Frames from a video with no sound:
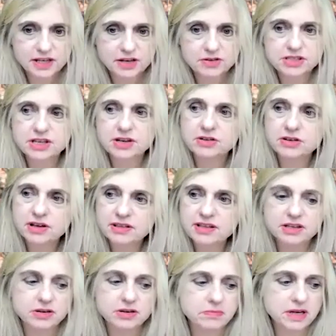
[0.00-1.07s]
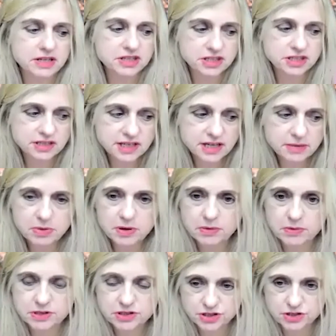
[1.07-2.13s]
you. So I think you mentioned Hippo
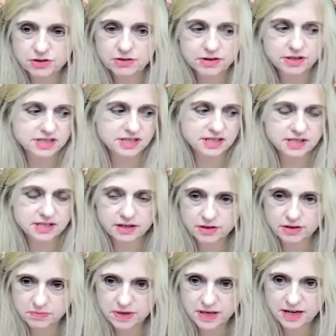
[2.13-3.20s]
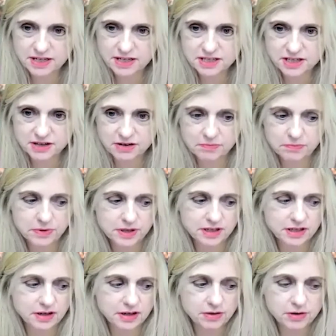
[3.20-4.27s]
Insurance as a competitor, but
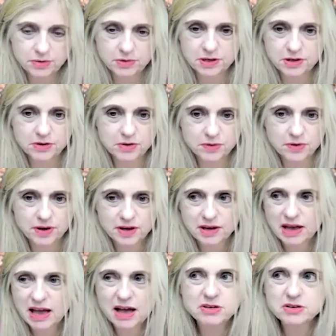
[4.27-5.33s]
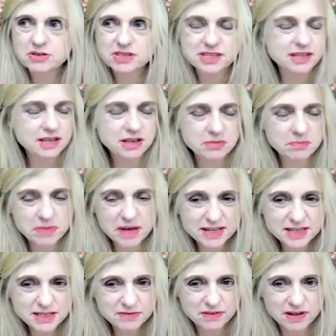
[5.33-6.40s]
how do you see the
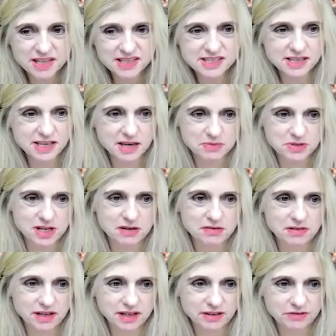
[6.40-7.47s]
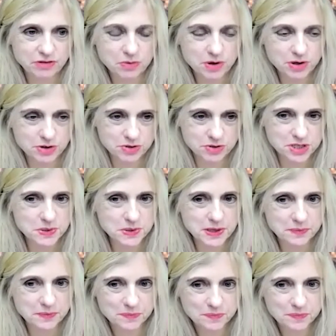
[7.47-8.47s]
competitive landscape generally for what you're doing?